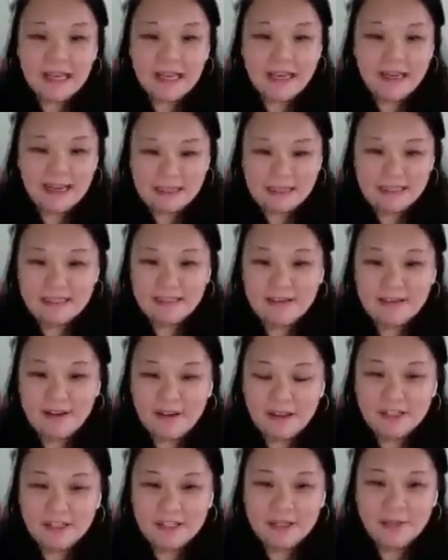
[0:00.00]
Carl is
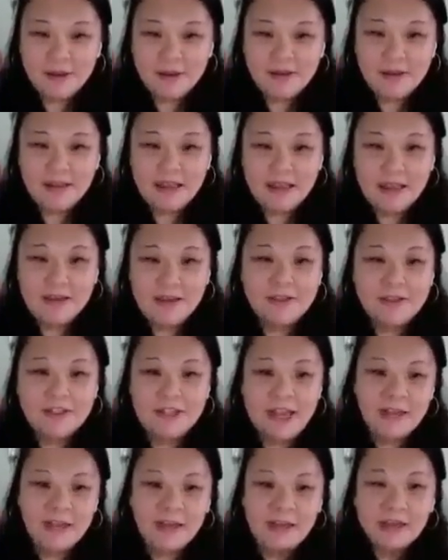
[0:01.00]
the analyst, knowledge
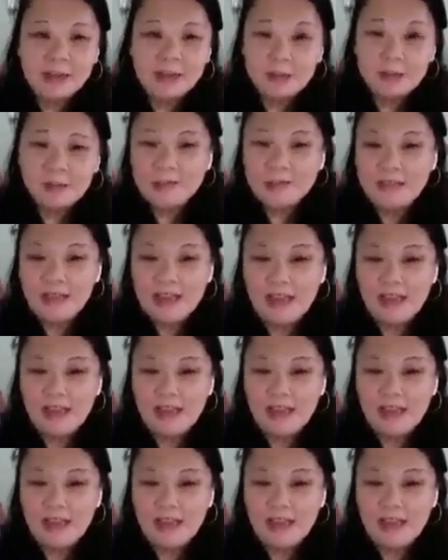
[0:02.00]
about the language.